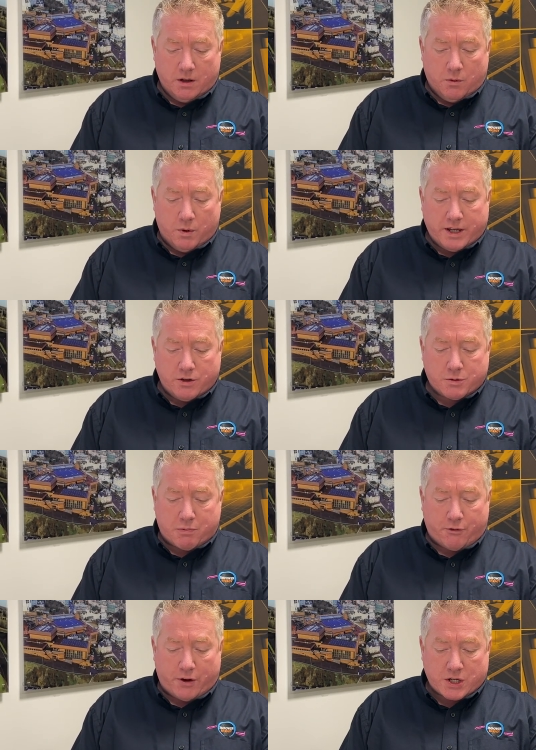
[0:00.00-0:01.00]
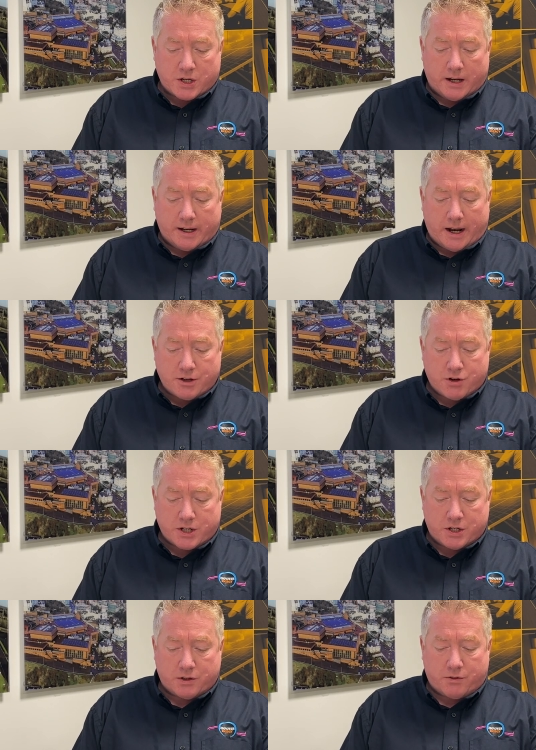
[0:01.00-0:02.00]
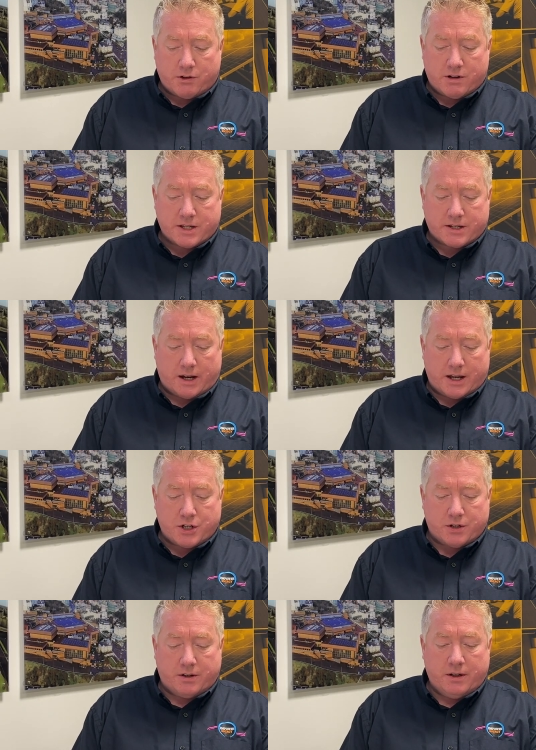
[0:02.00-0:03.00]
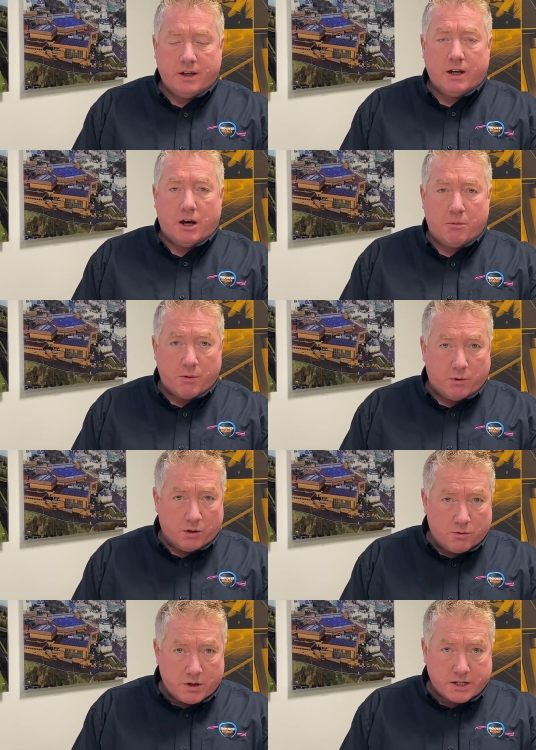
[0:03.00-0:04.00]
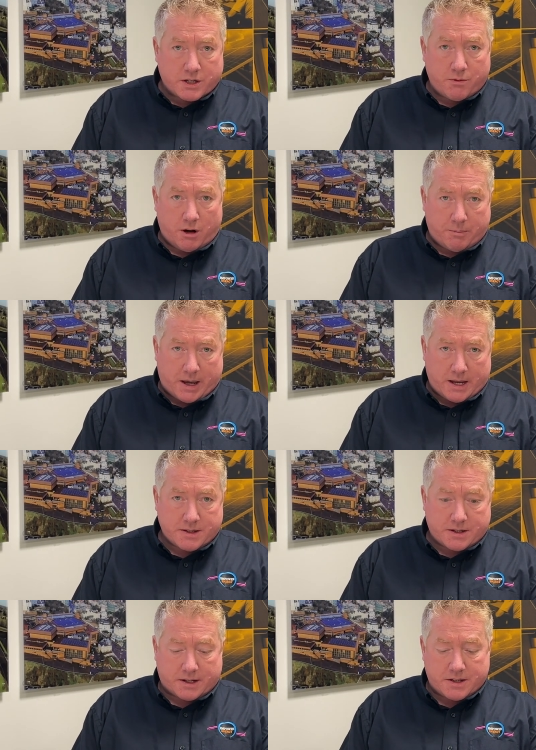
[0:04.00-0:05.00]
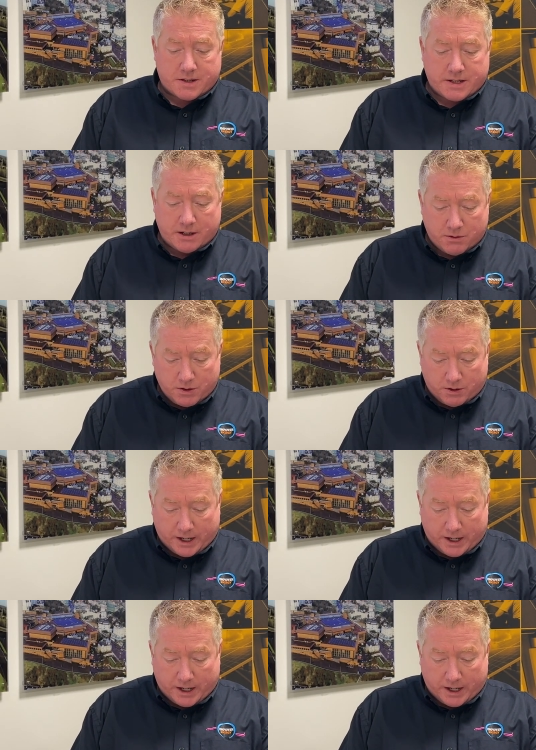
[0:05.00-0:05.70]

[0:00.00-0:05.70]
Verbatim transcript: We use professional electricians for your installation and we will always do our best to conceal your